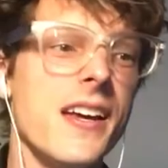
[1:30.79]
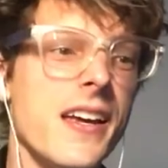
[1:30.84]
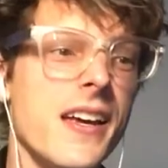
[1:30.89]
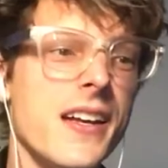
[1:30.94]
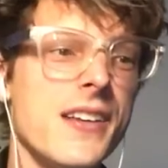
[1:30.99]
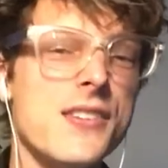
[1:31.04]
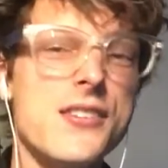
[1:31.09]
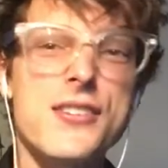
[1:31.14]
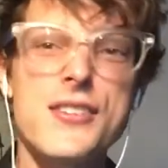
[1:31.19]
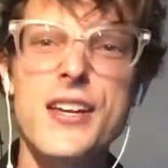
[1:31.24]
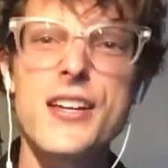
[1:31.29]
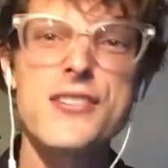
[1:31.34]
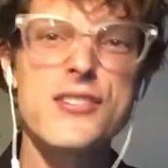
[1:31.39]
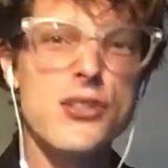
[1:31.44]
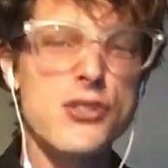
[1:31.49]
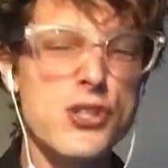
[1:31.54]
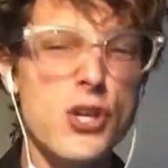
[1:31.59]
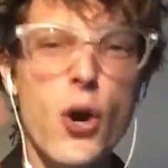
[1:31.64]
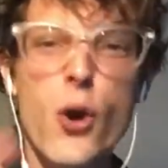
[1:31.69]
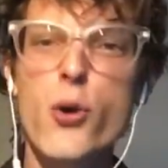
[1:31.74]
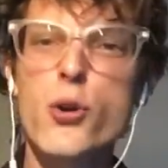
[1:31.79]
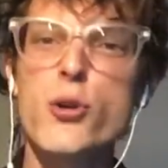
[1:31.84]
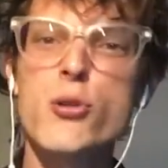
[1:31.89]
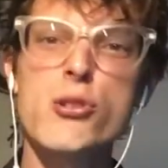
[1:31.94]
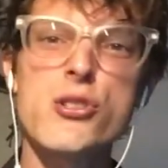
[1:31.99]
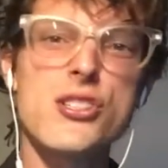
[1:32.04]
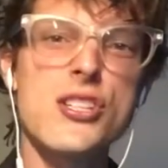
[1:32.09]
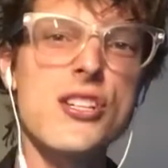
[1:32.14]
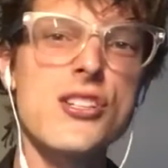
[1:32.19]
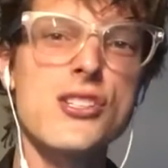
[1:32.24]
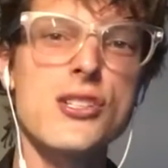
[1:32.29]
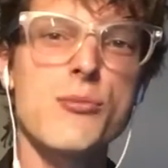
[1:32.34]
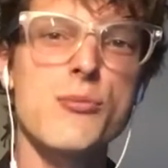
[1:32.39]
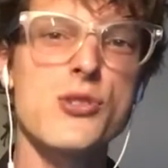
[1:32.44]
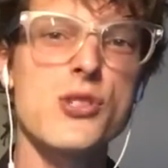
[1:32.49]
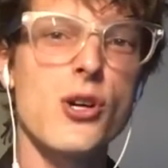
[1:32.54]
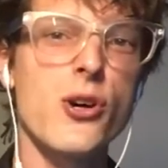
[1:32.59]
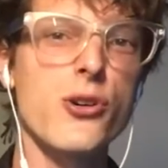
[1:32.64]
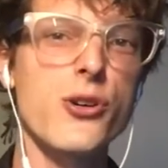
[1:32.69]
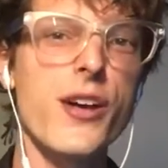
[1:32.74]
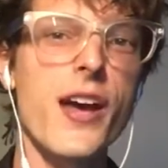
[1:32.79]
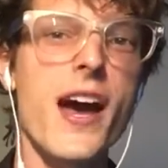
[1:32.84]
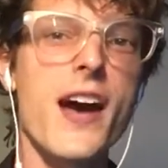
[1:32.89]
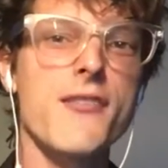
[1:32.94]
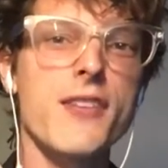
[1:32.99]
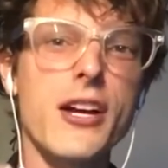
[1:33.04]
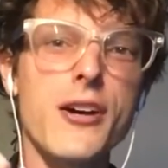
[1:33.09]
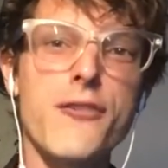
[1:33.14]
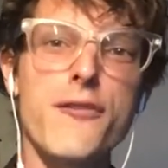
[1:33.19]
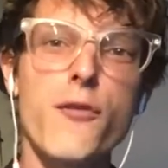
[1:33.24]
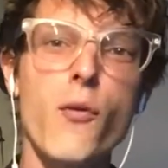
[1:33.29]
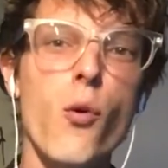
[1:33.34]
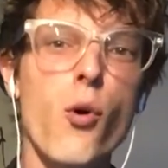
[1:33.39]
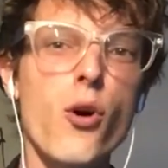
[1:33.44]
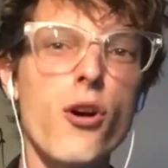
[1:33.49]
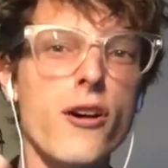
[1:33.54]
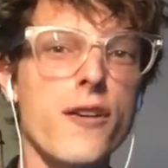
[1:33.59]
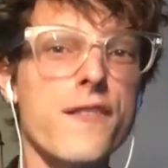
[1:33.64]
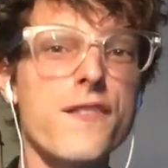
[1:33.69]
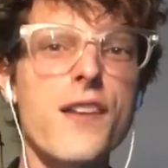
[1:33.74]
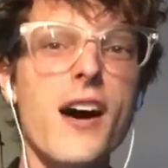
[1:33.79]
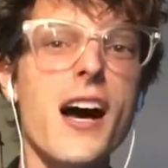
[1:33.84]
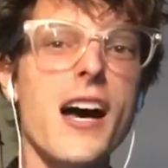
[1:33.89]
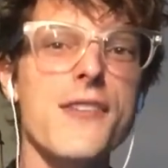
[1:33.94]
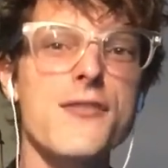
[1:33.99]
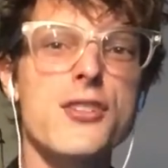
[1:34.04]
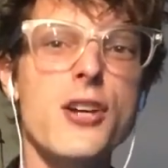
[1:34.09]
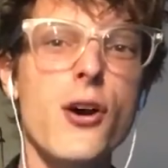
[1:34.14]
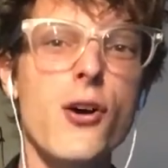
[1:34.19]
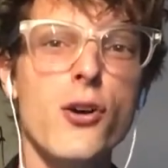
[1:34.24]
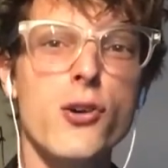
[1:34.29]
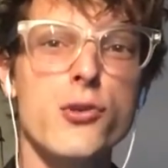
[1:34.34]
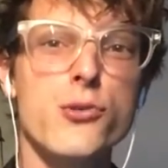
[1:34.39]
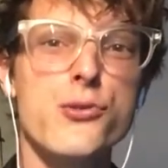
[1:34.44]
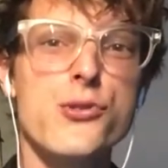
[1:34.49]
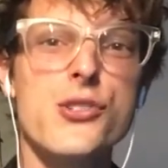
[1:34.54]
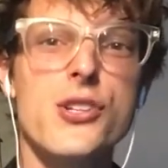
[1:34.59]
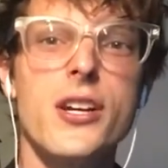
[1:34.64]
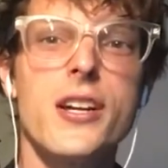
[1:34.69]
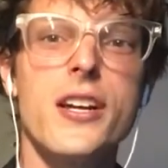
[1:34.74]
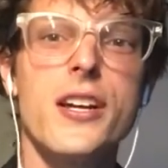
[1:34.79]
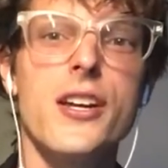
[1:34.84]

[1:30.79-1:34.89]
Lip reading: It's a tonal system, so you have like four or five tones.